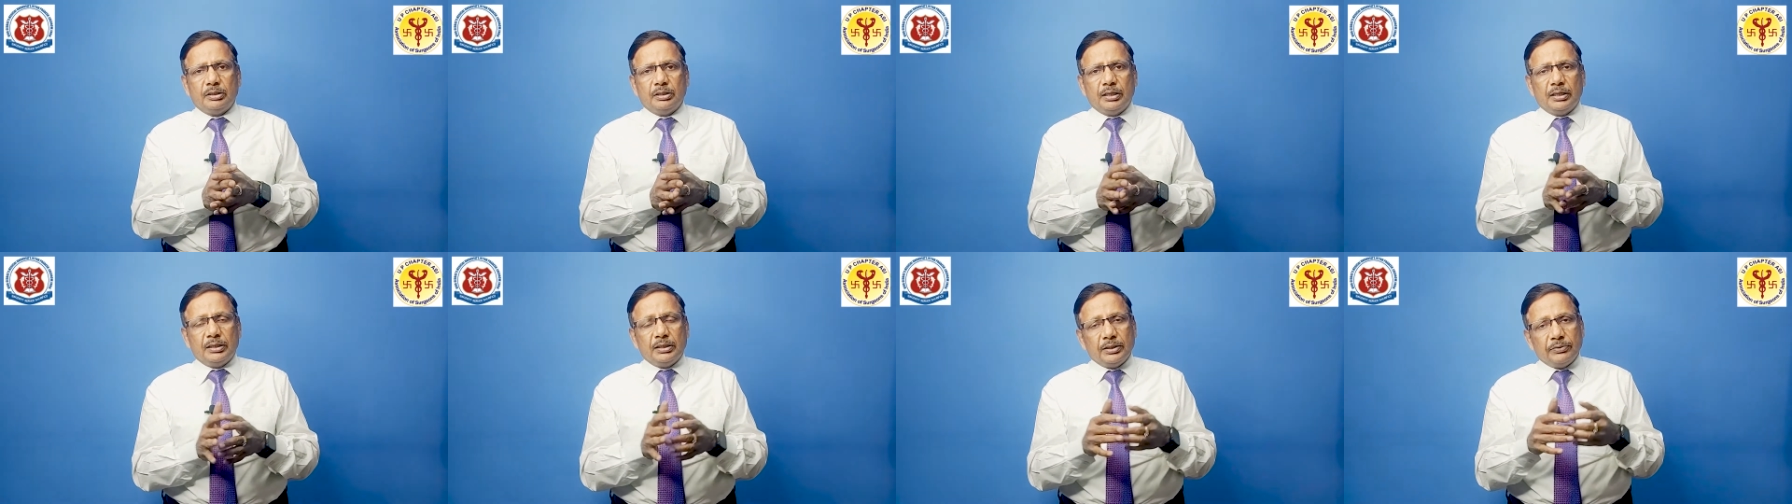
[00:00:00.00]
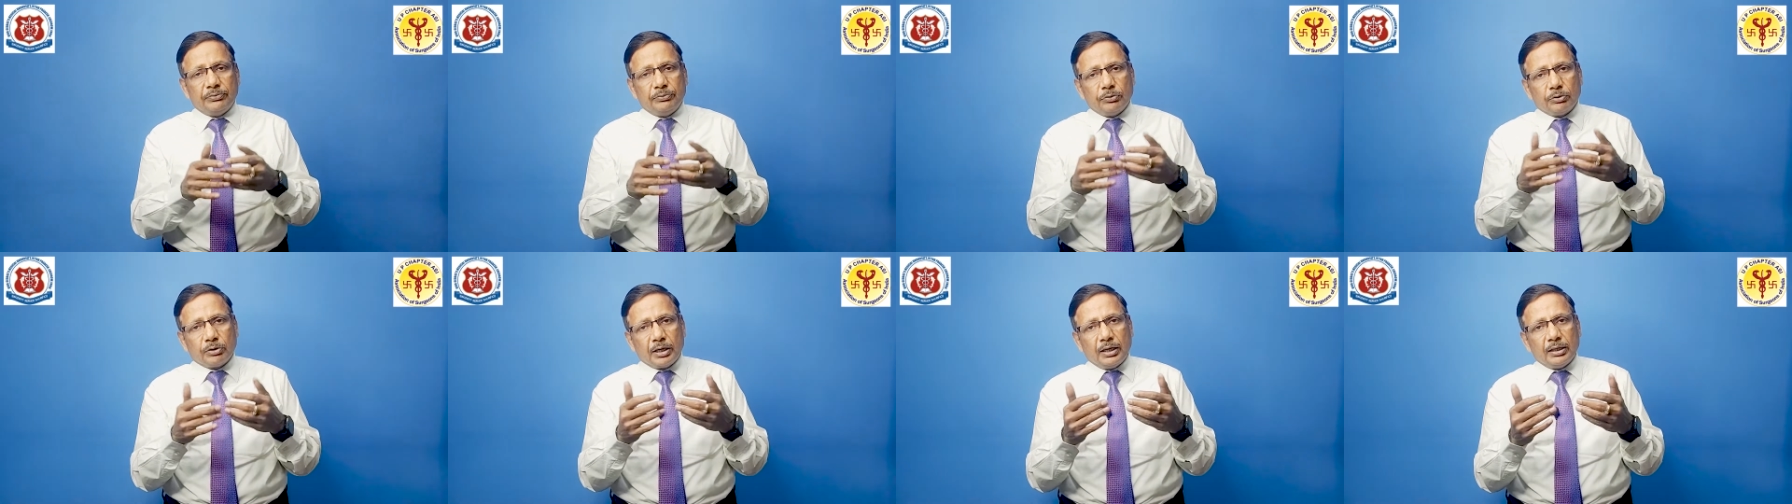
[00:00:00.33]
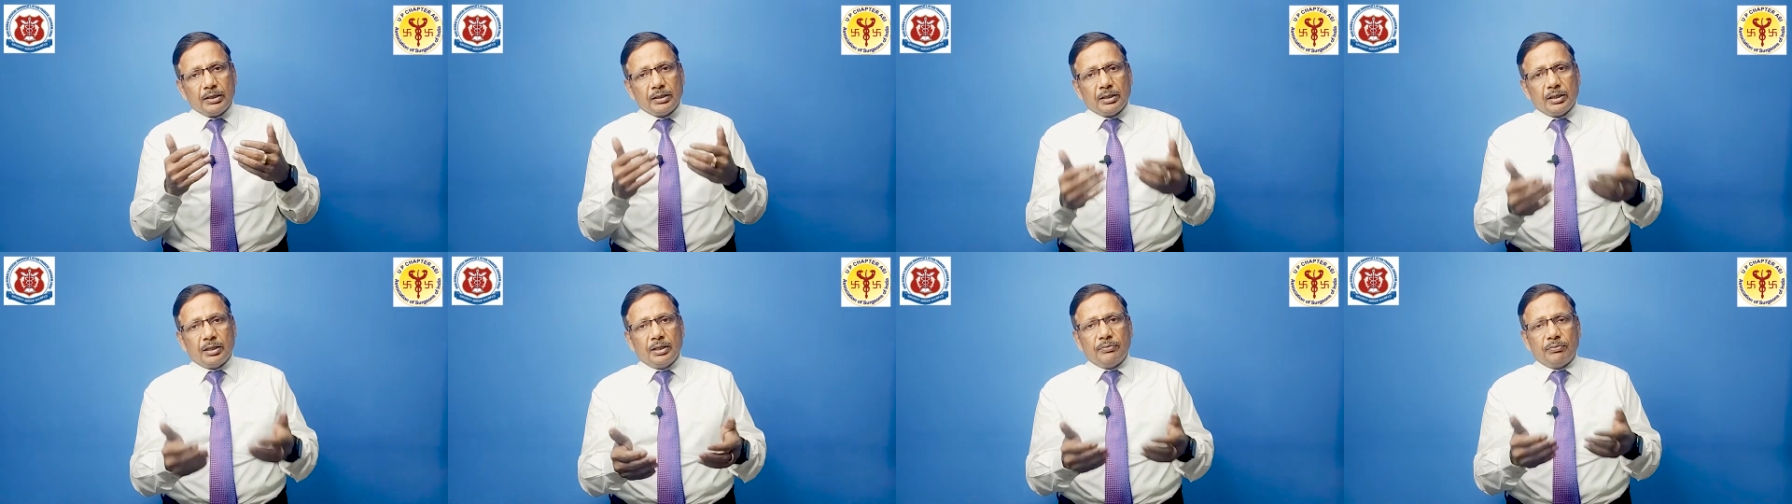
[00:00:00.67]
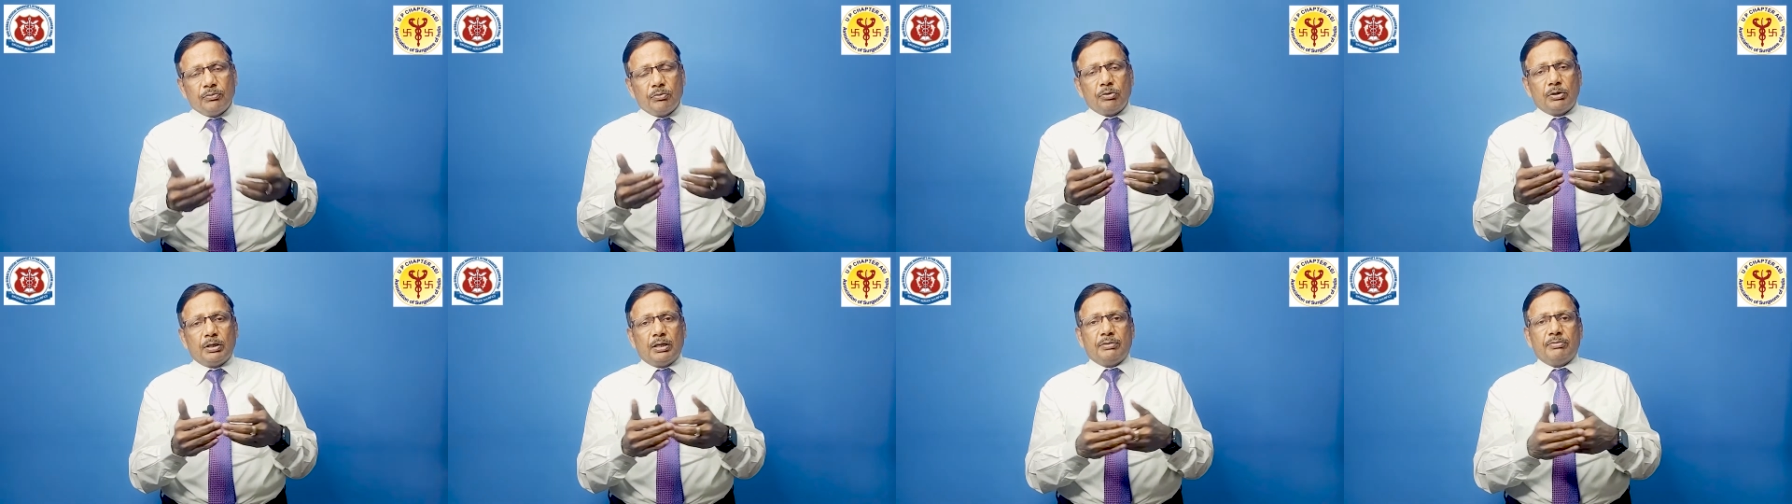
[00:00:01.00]
and if you can
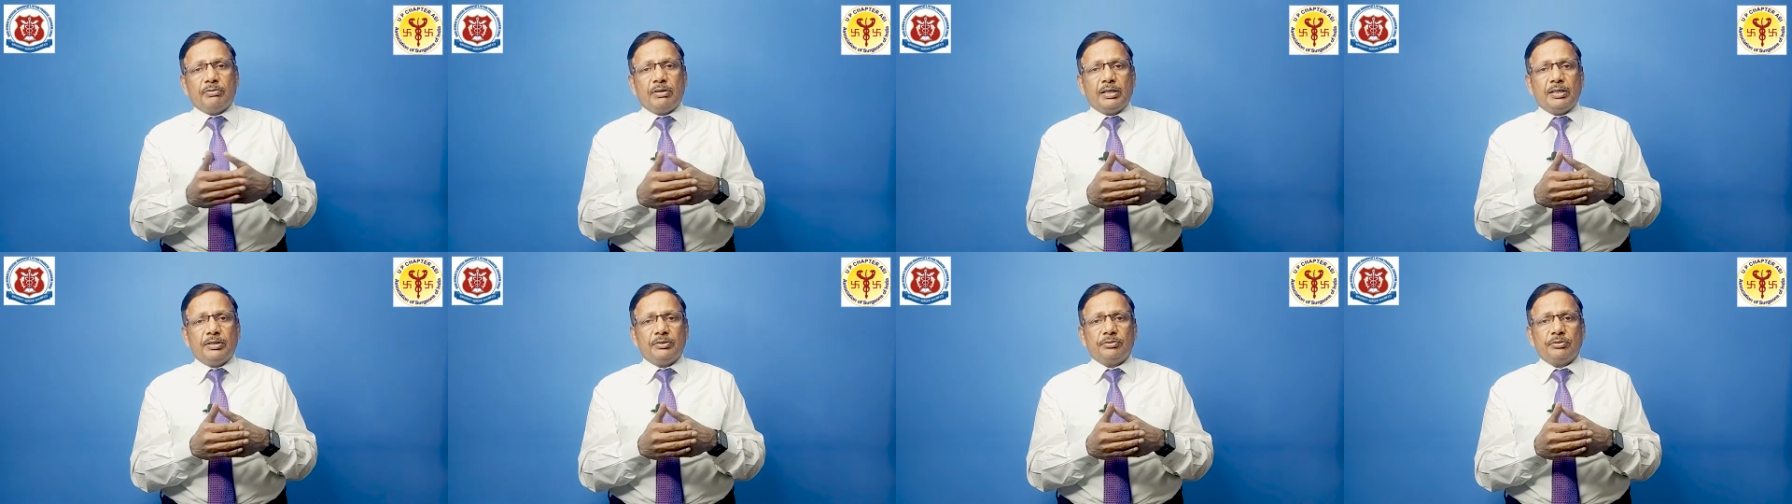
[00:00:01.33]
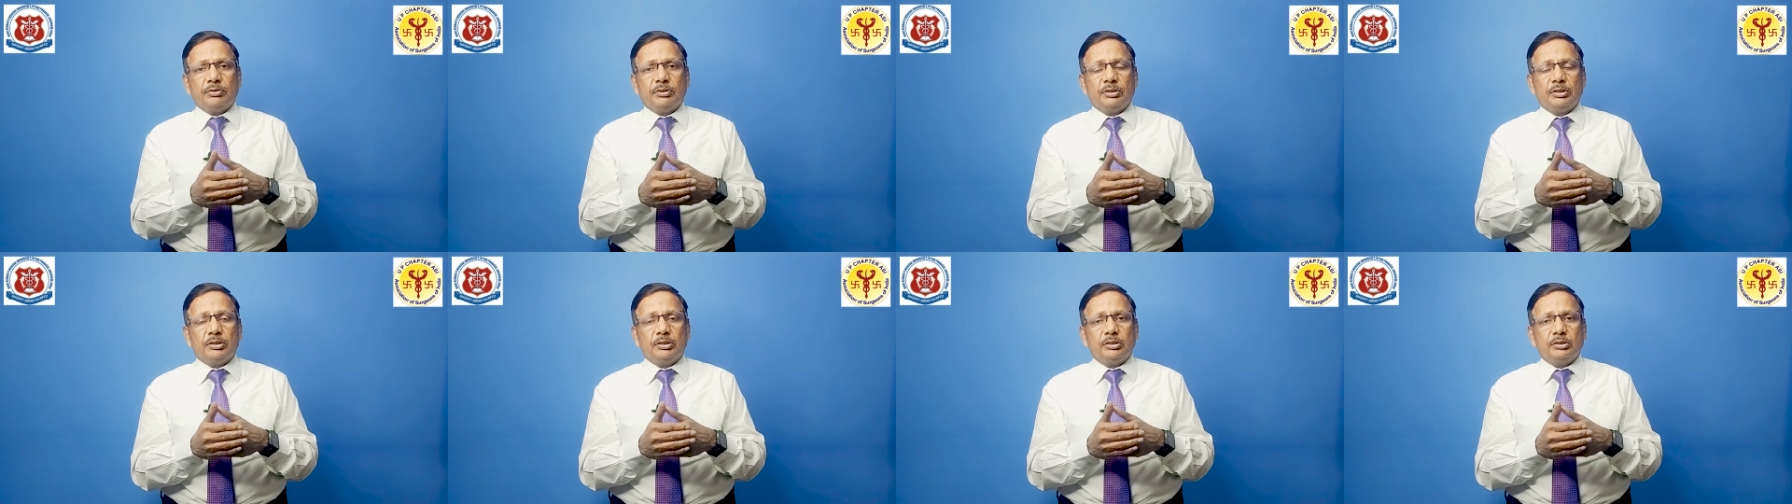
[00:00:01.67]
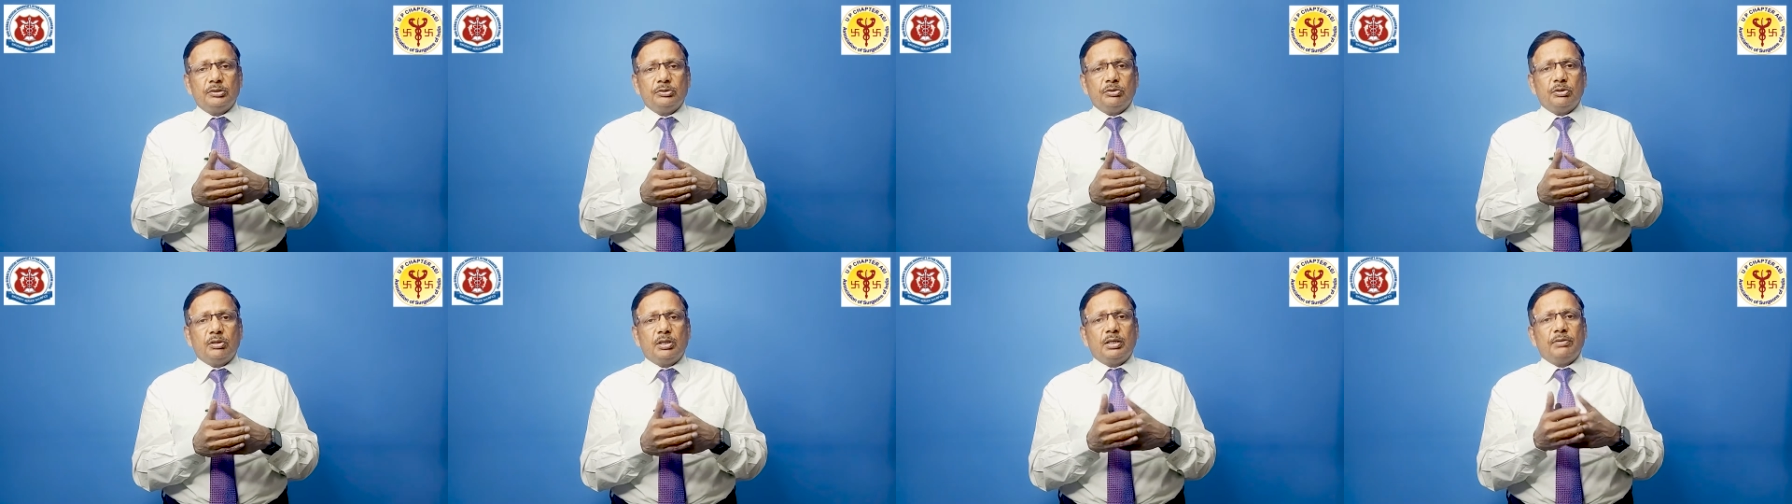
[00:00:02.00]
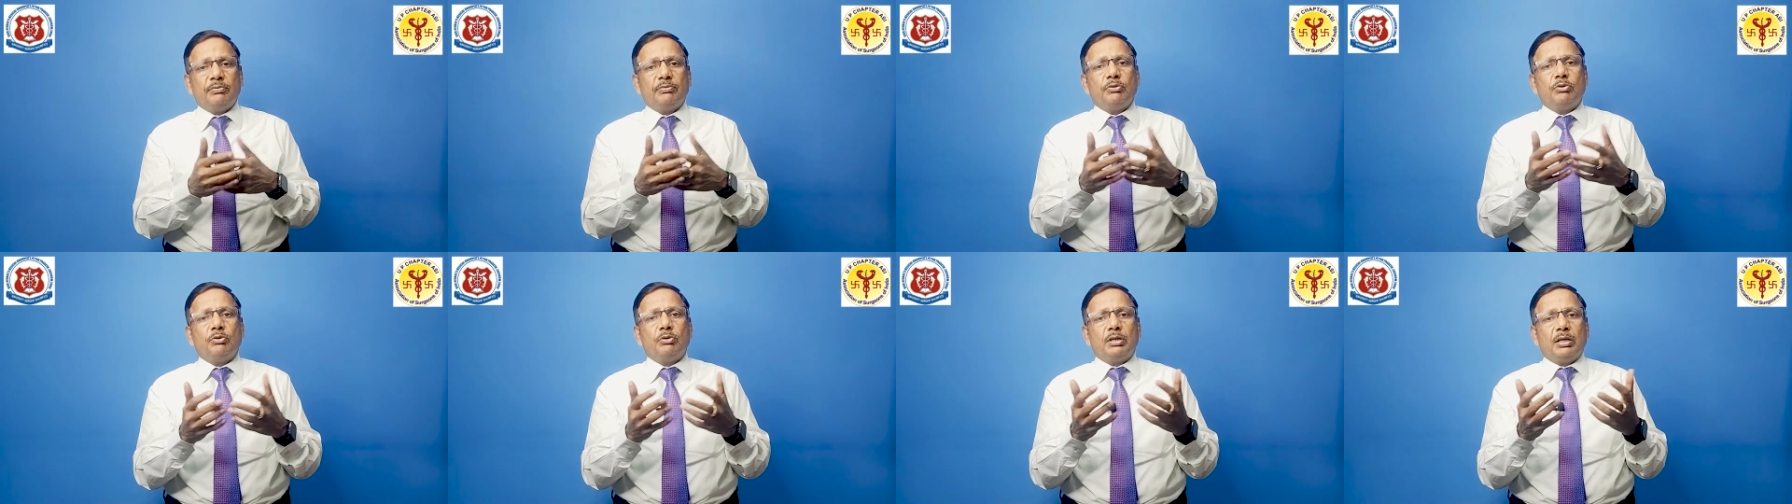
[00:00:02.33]
give good advice, you
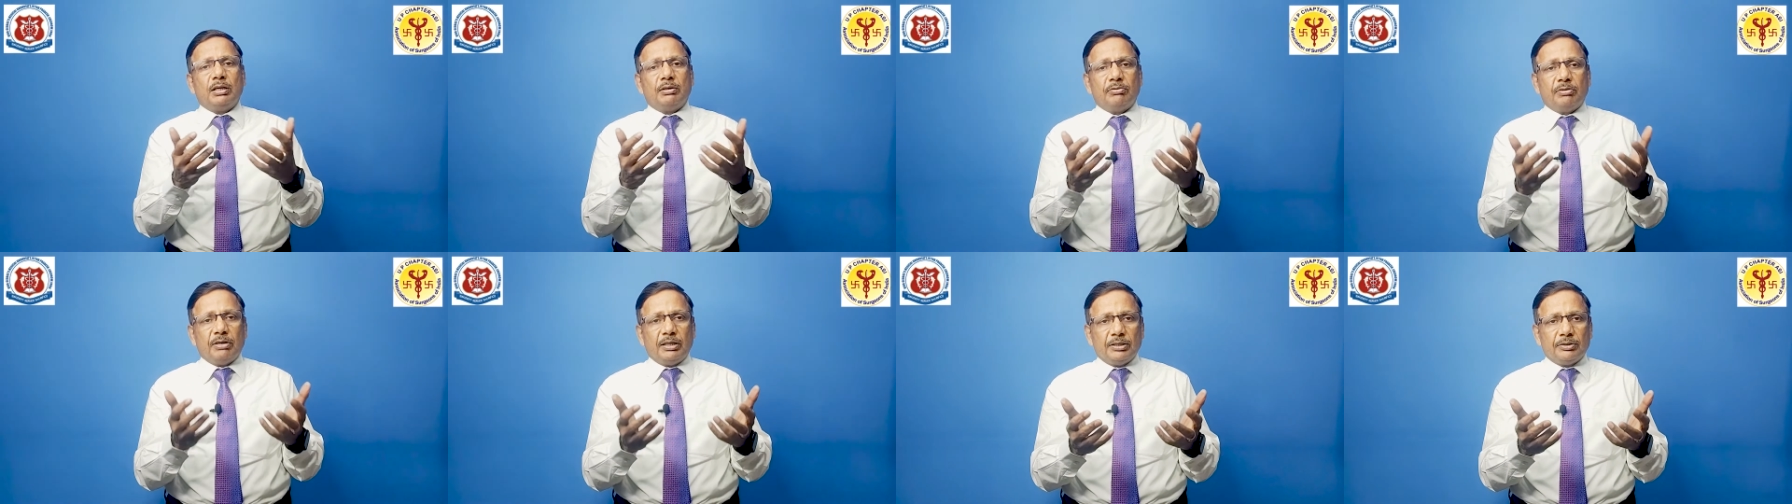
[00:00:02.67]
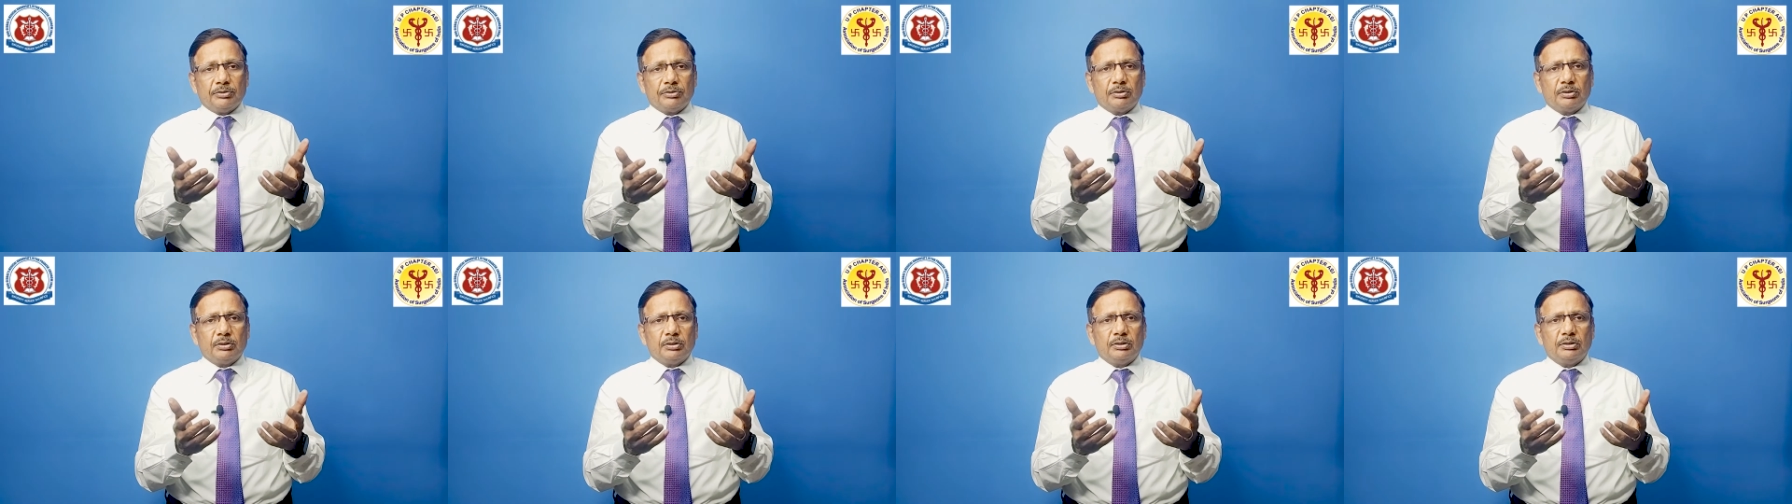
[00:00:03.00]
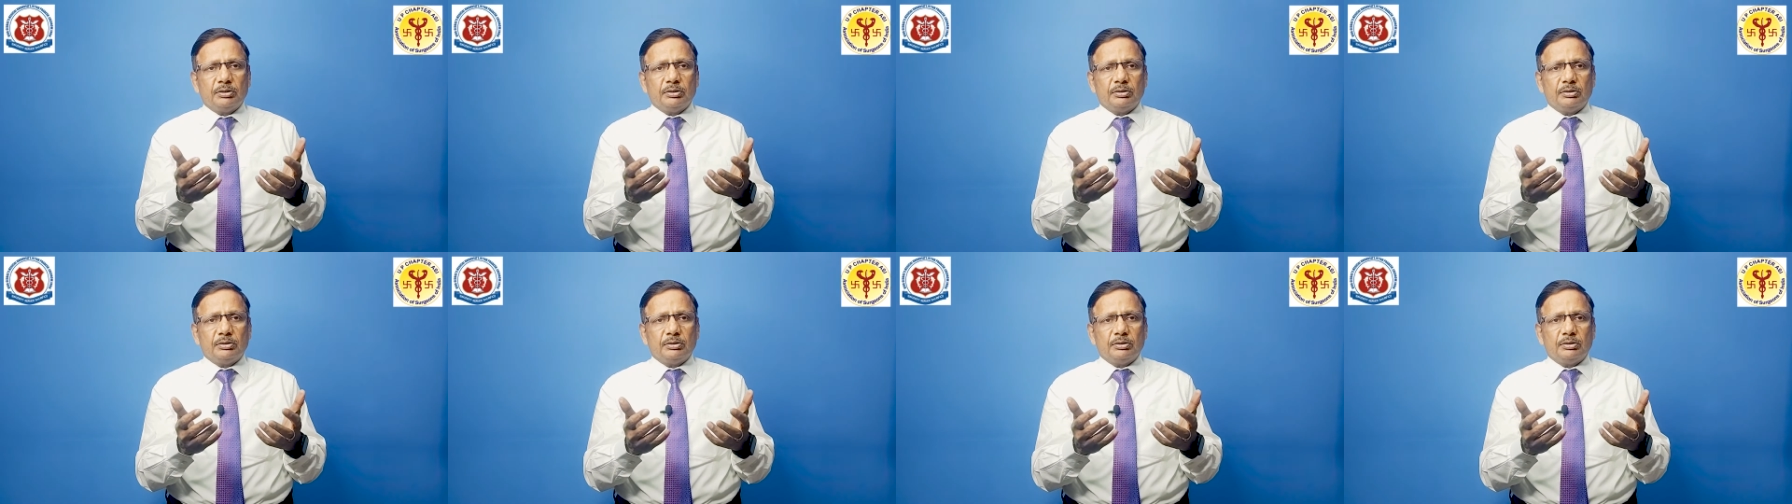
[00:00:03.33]
give good advice.